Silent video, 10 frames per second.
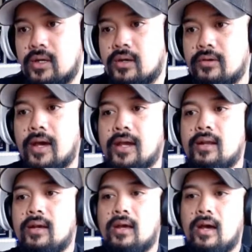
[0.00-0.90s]
right?
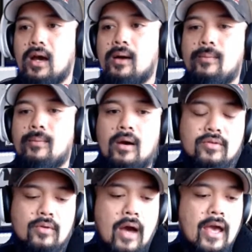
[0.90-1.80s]

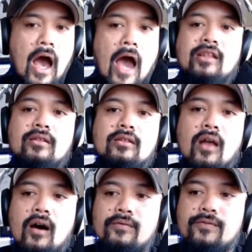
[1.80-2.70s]
I
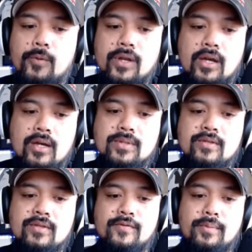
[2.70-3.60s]
love, when it comes to
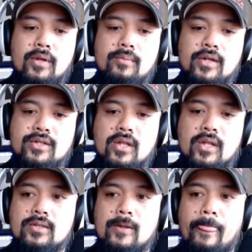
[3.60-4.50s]
Filipino martial
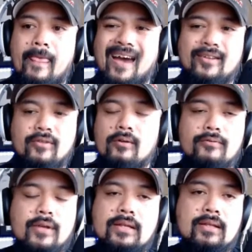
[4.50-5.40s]
arts, I don't
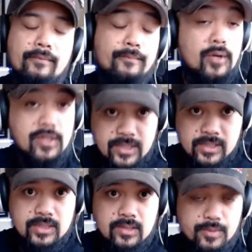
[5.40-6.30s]
really,
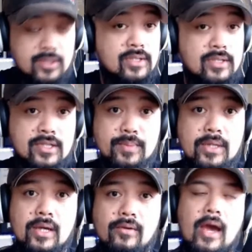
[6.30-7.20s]
personally
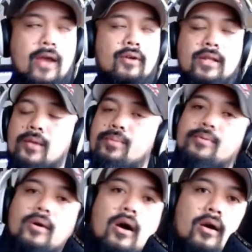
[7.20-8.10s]
speaking, right? I know a lot of
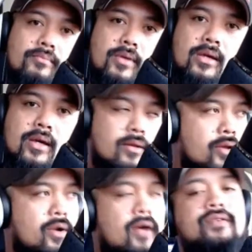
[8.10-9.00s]
people aren't me and they
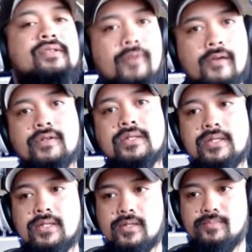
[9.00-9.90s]
don't have the same
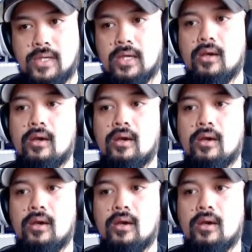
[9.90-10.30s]
preferences as me,